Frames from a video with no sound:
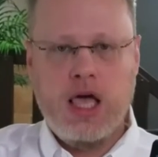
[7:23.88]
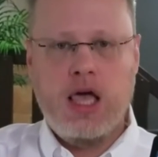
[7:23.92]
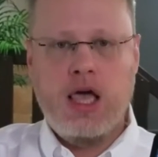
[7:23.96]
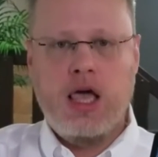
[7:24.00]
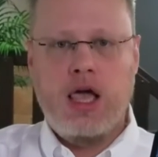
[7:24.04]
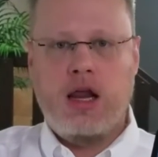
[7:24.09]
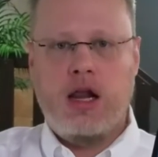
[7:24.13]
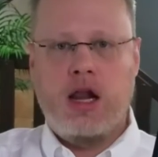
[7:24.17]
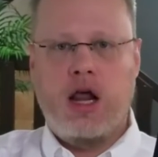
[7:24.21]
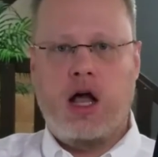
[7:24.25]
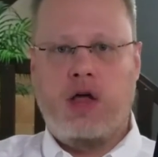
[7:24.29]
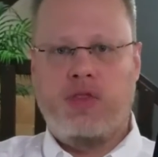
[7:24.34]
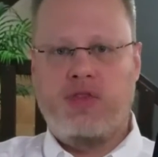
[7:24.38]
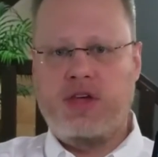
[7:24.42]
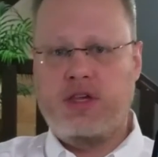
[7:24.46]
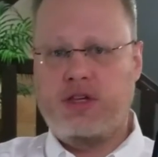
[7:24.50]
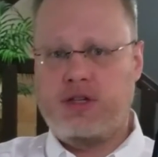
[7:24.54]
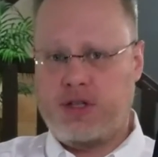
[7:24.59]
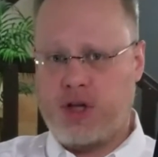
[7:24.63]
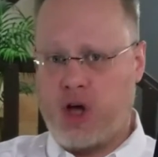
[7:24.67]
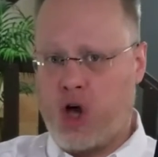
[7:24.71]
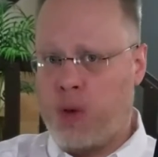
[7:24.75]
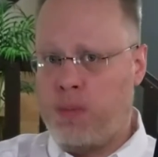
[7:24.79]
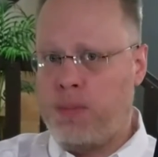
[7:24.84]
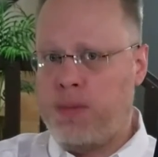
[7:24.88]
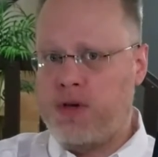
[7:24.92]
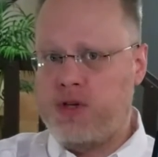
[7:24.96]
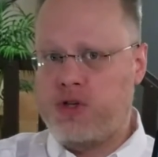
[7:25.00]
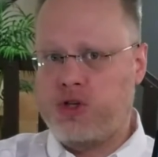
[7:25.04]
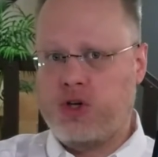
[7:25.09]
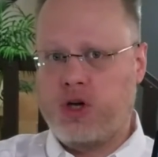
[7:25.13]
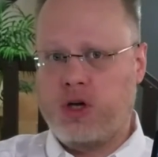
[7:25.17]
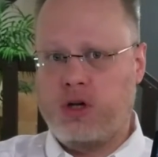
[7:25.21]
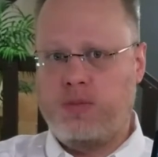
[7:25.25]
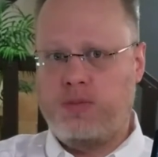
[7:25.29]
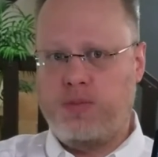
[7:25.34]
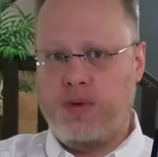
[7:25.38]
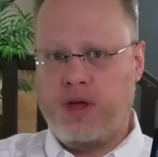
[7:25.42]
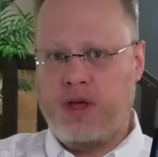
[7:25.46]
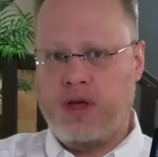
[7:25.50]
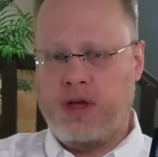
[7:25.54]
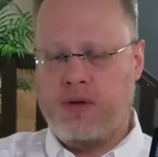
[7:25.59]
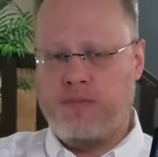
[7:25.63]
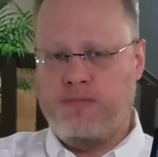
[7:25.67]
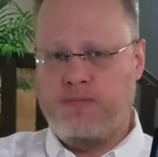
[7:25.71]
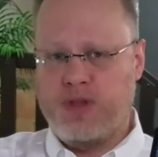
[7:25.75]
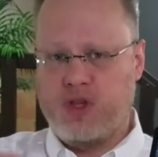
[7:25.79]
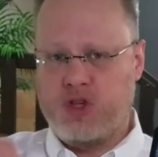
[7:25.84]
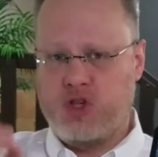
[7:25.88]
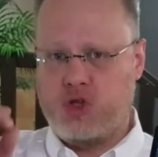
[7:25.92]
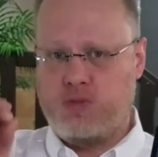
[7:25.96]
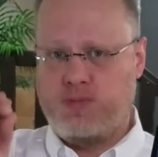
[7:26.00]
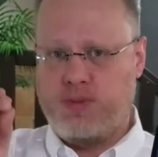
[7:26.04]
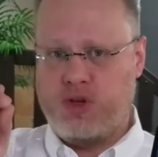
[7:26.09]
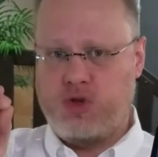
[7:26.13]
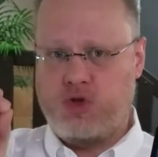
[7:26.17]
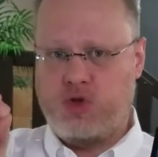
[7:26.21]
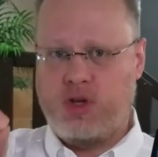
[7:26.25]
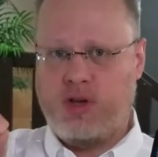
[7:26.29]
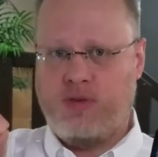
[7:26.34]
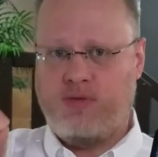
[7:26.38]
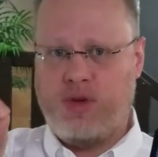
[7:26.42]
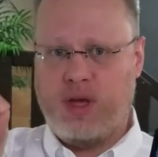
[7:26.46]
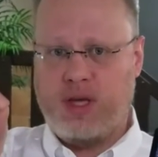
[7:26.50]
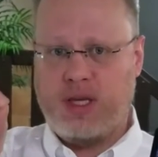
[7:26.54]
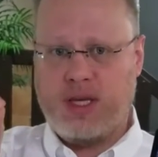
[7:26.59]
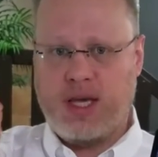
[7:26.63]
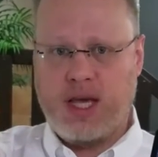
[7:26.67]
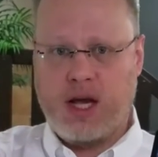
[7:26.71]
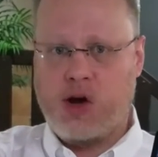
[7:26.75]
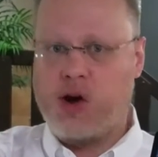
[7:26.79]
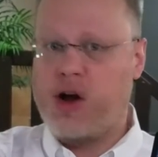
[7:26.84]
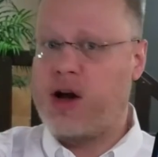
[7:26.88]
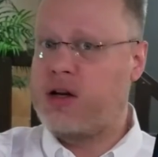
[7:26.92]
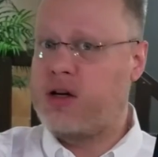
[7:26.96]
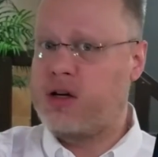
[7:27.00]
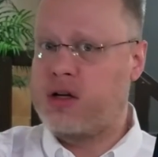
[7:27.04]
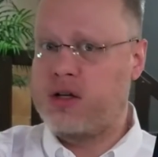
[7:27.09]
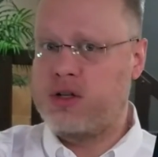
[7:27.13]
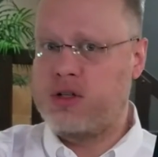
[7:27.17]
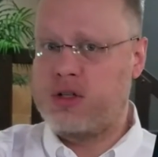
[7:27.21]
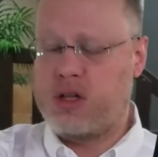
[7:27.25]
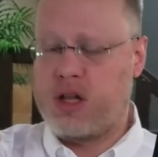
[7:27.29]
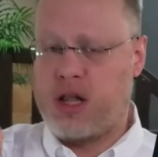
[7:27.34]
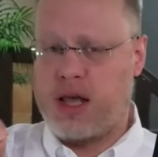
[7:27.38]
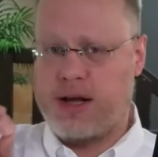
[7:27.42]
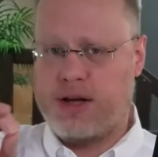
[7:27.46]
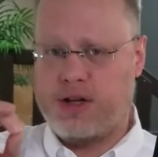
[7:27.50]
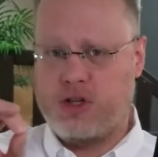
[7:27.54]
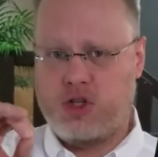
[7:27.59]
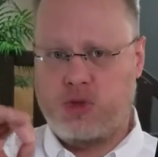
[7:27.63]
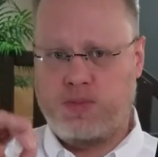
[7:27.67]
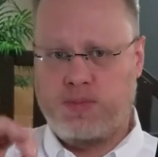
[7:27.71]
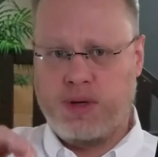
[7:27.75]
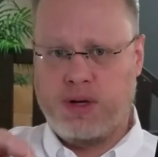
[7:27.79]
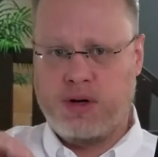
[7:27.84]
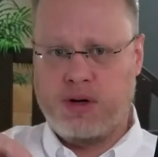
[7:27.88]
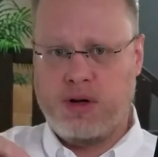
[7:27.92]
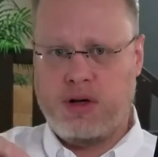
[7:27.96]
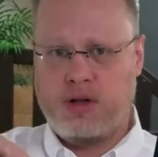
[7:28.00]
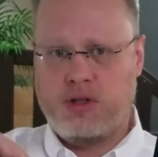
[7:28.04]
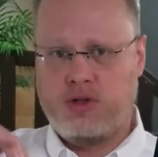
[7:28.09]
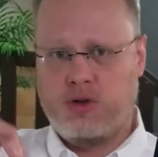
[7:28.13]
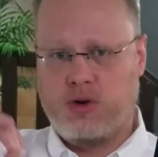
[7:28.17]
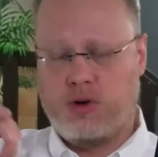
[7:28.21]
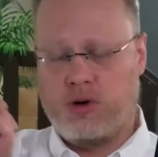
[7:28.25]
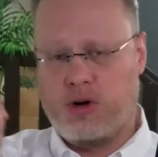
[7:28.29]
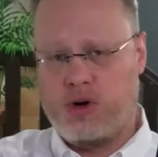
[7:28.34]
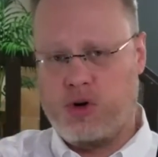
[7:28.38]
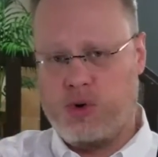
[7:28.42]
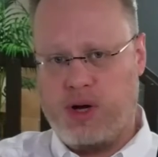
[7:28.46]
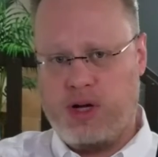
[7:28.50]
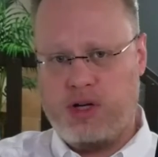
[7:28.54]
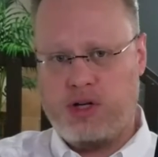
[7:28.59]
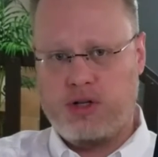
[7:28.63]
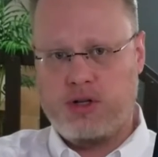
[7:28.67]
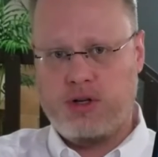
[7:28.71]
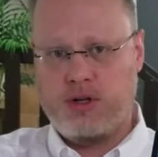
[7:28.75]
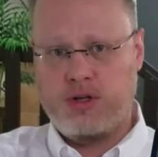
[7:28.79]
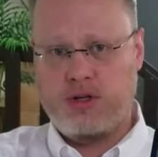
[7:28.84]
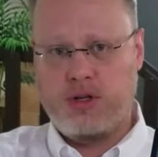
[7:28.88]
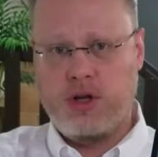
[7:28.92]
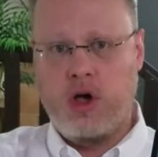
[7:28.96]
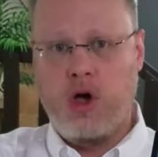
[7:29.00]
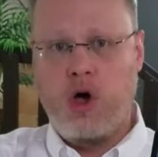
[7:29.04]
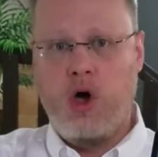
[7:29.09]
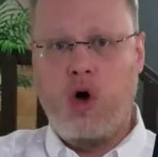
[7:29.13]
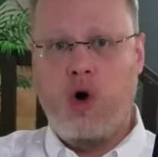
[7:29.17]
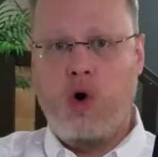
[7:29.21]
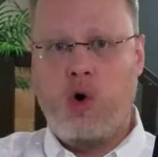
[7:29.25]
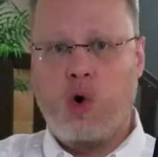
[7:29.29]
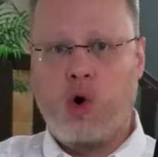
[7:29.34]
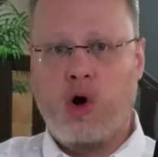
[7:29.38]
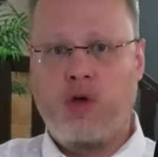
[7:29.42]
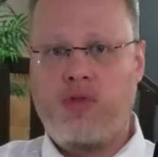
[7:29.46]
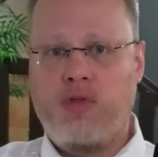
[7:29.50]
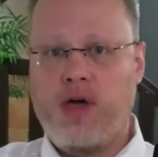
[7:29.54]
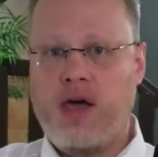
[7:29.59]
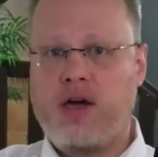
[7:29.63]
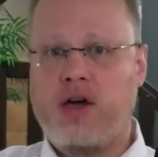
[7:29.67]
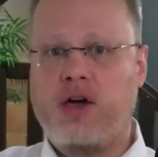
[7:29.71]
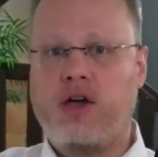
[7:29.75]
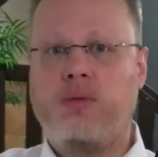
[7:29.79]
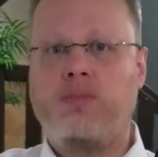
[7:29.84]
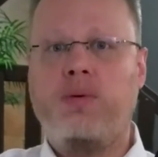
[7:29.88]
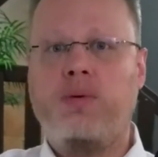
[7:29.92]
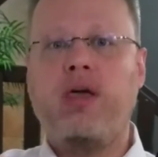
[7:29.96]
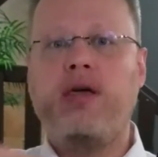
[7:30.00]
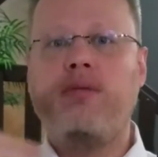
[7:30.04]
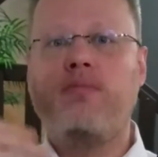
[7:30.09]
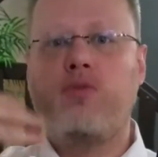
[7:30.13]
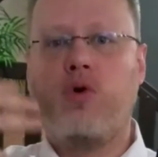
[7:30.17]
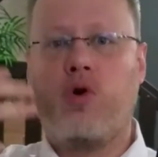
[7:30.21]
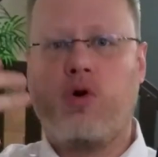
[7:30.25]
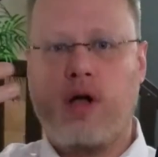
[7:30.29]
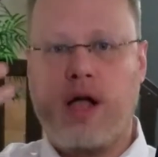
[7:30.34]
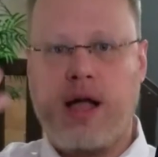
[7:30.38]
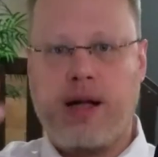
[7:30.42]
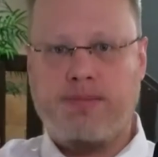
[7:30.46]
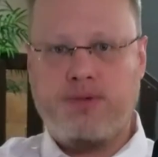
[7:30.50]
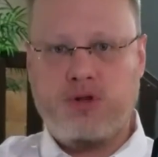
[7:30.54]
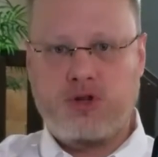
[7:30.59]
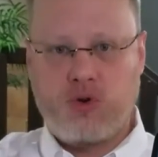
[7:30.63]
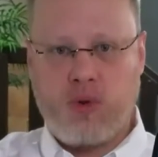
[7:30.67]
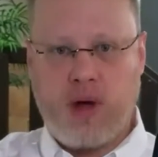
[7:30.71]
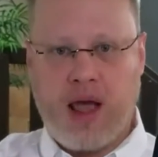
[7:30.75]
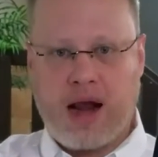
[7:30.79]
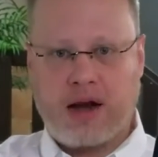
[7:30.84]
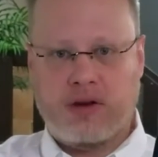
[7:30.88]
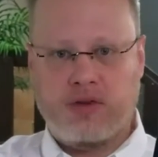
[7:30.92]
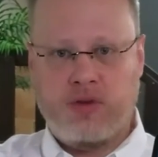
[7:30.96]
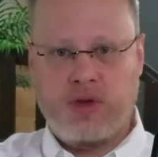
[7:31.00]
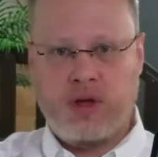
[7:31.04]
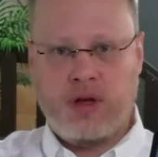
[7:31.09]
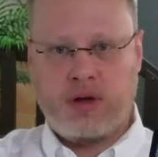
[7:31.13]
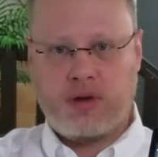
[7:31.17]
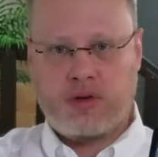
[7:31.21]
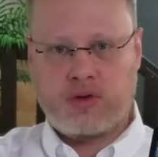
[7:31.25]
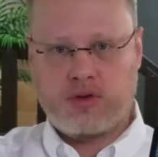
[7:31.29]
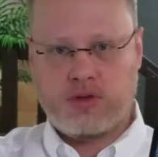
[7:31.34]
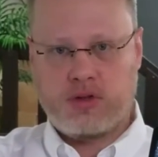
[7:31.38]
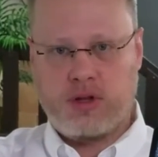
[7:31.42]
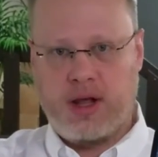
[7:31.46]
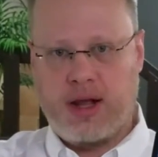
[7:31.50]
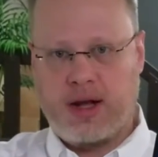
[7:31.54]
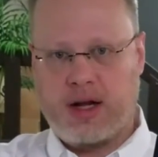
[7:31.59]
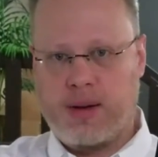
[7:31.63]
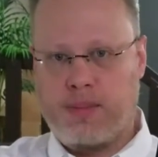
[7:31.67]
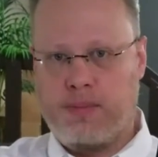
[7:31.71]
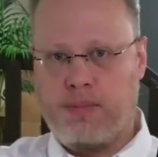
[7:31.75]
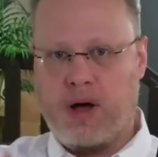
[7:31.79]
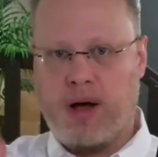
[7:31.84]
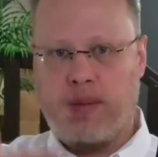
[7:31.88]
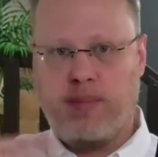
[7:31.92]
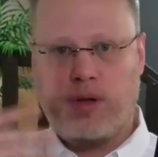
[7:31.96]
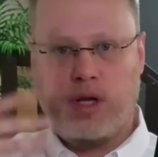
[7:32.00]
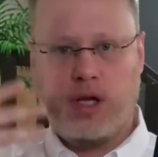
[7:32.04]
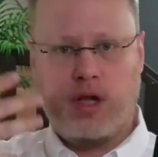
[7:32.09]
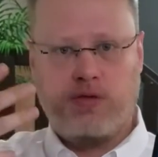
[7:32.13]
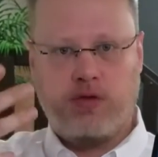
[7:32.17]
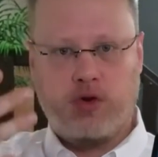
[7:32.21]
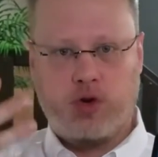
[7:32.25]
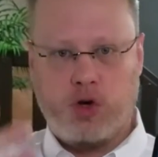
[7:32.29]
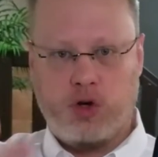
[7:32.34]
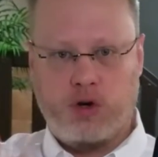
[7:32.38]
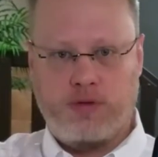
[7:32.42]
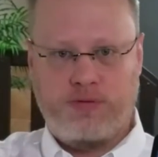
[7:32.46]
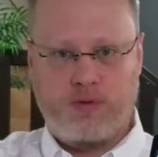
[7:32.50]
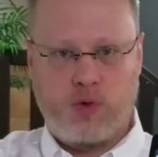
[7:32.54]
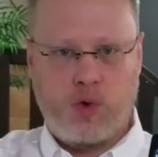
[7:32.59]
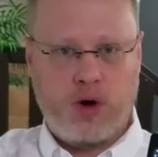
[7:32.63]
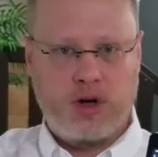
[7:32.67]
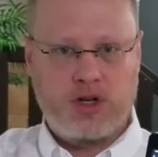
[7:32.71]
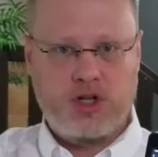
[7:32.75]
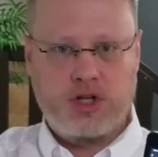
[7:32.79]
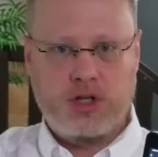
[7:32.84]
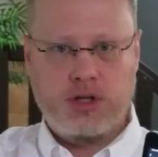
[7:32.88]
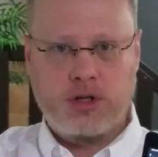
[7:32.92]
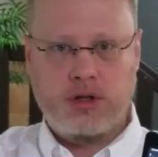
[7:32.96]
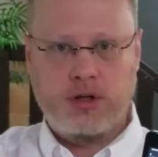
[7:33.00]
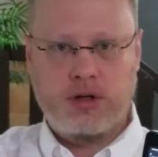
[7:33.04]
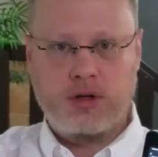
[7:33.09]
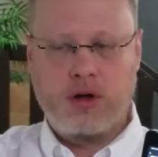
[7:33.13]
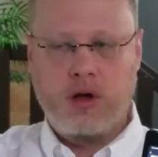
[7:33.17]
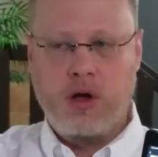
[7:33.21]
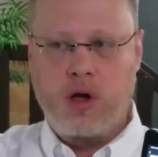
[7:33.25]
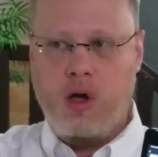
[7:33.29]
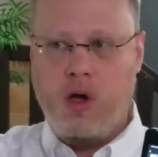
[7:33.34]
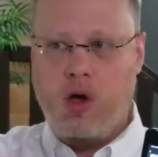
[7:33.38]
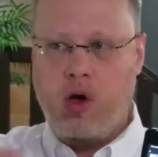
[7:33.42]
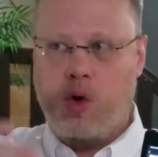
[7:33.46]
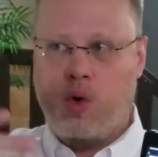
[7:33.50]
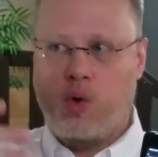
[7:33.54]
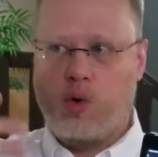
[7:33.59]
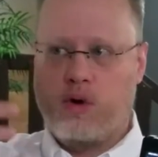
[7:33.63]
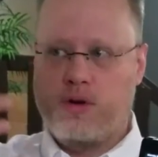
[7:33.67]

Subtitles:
Now, these tulpas could be specific characters like spirits or creatures, or they could be more abstract things like a bubble of good fortune or